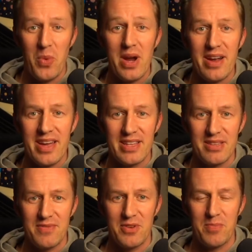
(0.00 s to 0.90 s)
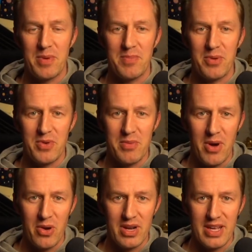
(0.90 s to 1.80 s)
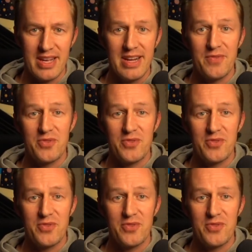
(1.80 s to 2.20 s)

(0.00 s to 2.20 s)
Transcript: where I interview people remotely